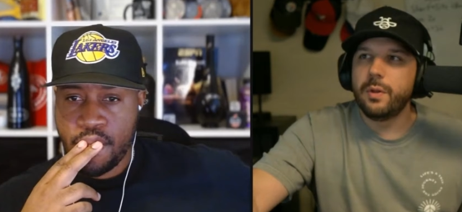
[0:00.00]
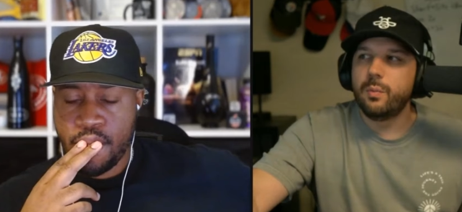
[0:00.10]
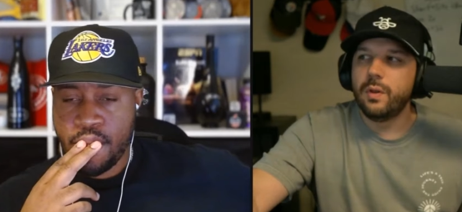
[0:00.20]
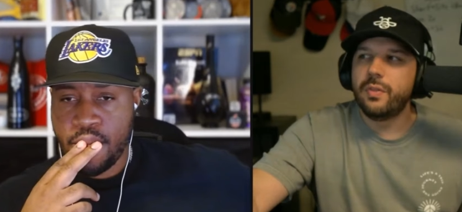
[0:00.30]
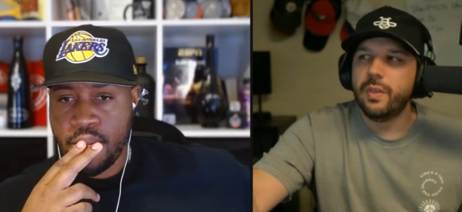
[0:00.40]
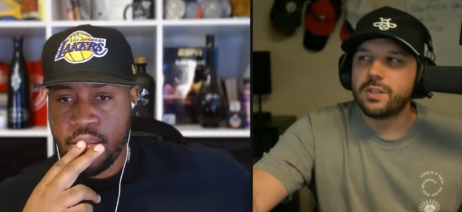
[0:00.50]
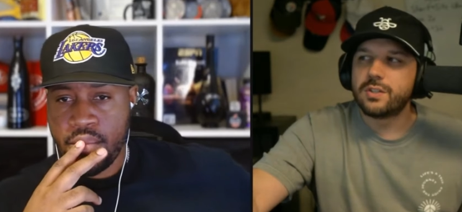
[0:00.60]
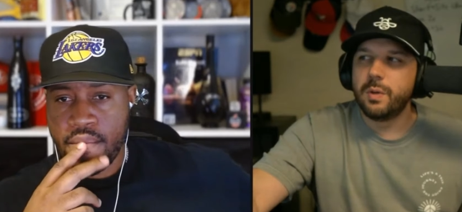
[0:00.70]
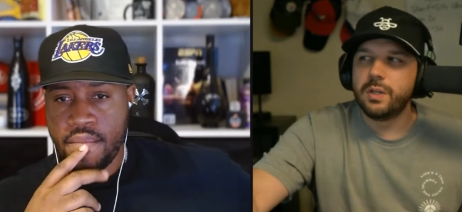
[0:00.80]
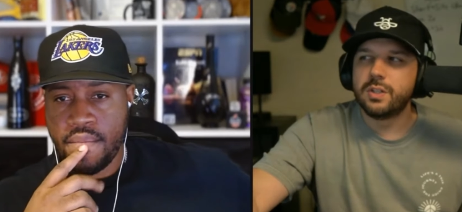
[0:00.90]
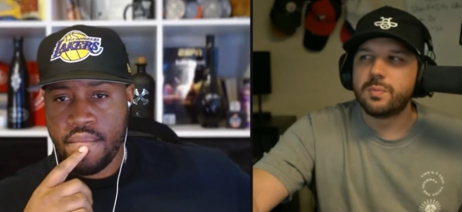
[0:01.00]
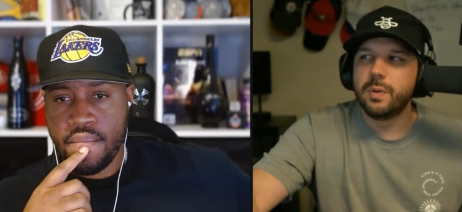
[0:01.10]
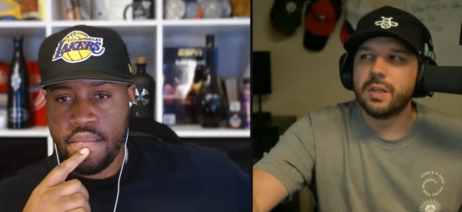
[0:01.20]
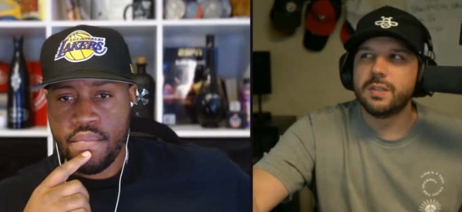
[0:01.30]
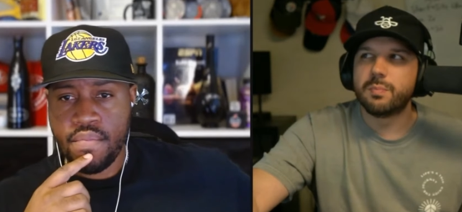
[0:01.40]
Speaker 1: this week just because
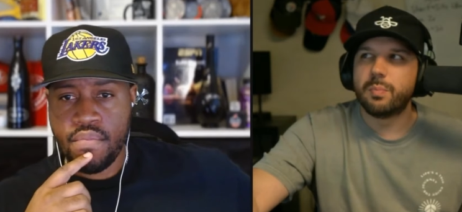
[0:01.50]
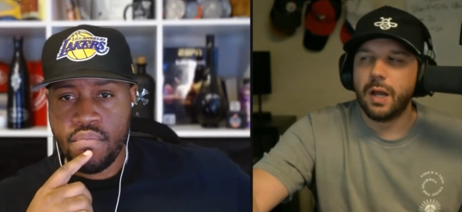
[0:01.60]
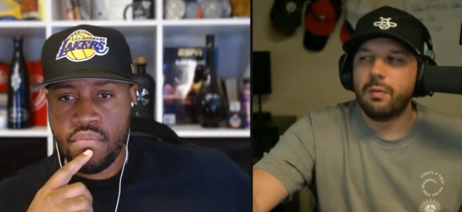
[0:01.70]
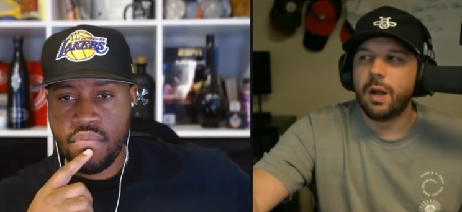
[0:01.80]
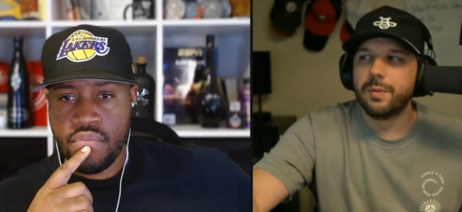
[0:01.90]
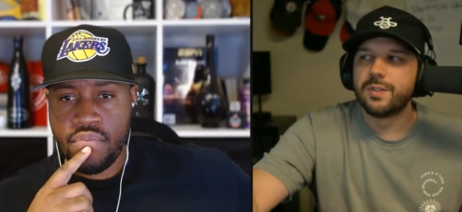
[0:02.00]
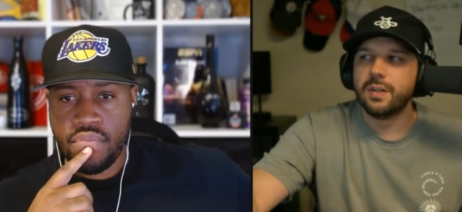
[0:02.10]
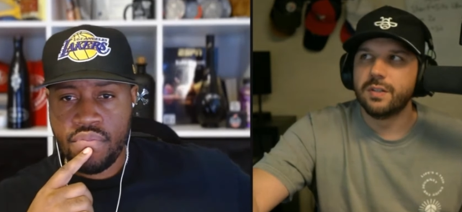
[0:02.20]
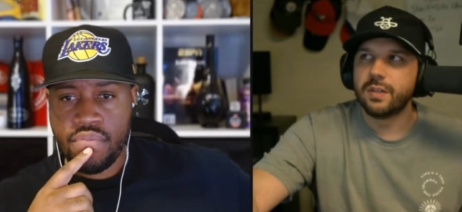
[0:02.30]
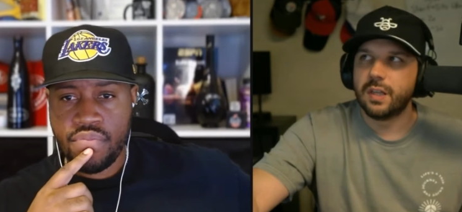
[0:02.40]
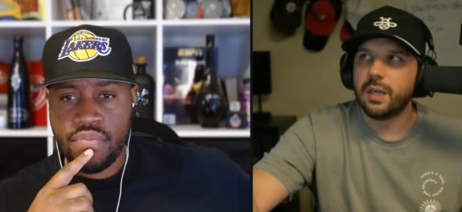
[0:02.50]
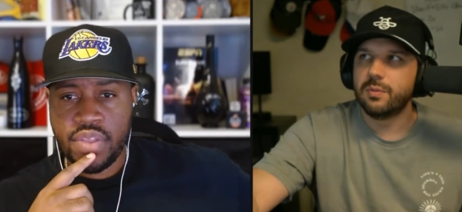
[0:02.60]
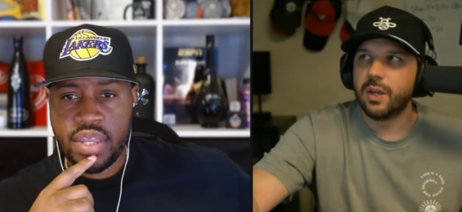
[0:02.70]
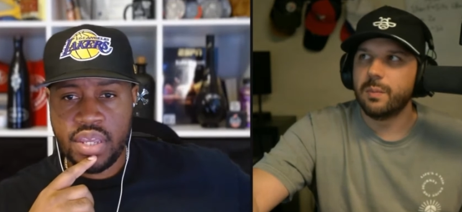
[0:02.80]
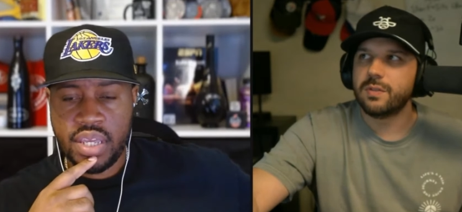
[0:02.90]
Brian Robinson is a game time
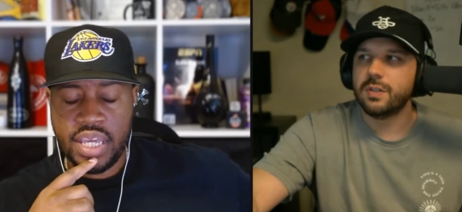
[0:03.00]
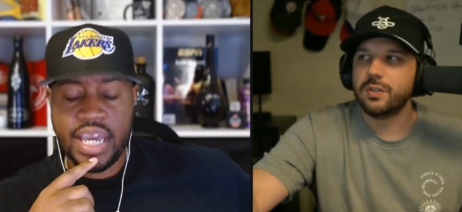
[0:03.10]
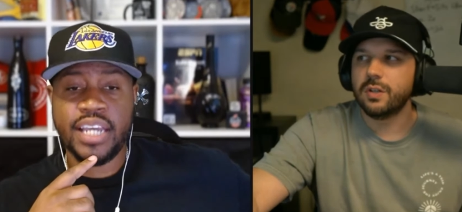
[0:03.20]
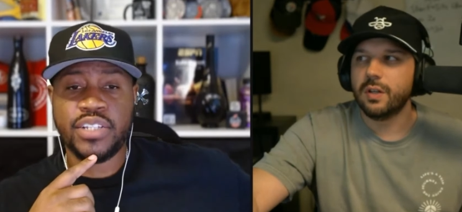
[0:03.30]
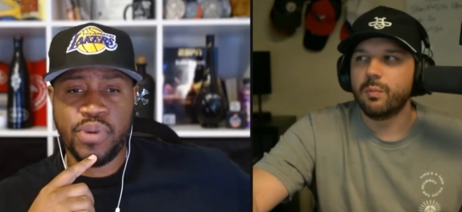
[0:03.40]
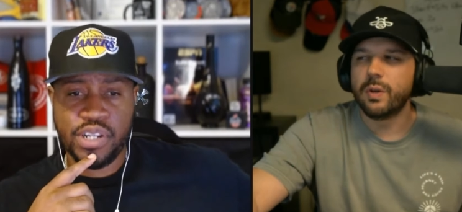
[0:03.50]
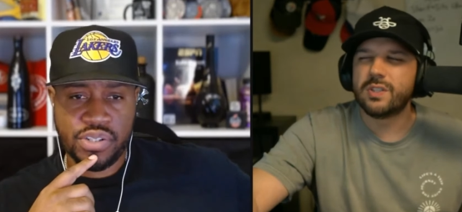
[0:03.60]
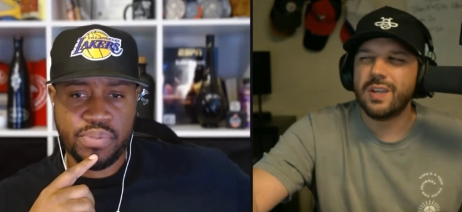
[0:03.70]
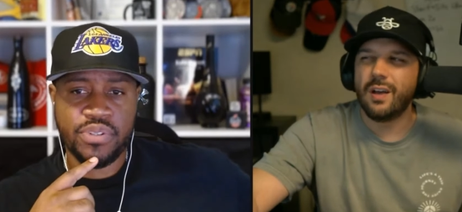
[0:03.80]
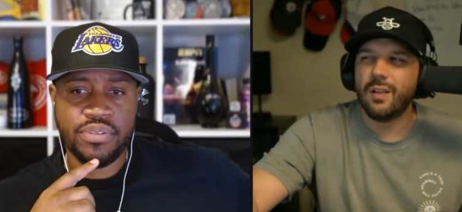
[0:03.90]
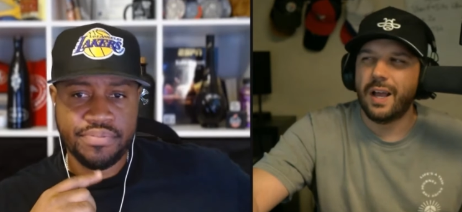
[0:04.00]
decision, and yeah, we saw it last